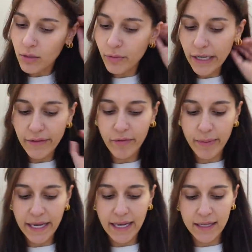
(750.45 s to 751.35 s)
them ready for
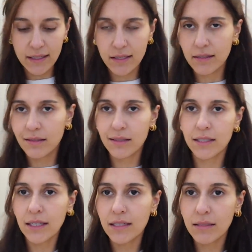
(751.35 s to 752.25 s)
bed,
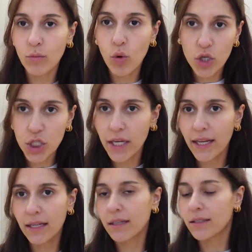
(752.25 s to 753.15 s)
done some
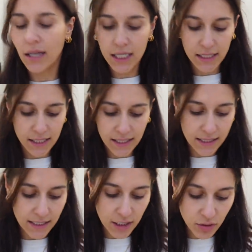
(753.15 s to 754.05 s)
washing, tidied,
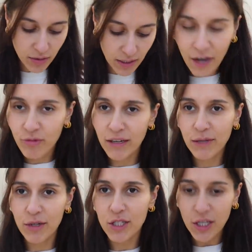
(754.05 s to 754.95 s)
etc. I really
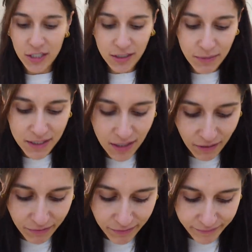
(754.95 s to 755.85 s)
want to show you some of the
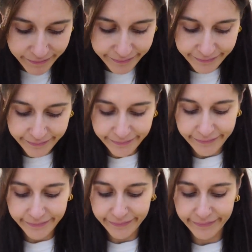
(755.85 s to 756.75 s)
stuff
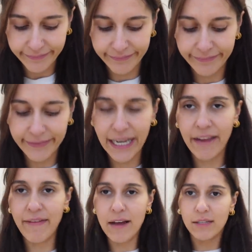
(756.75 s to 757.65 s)
that I
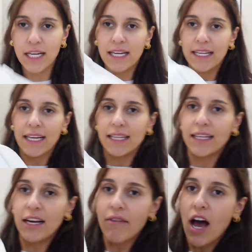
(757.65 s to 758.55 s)
found earlier in the
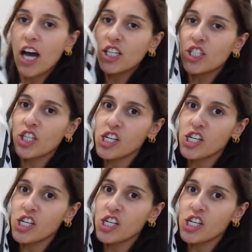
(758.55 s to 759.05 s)
garage.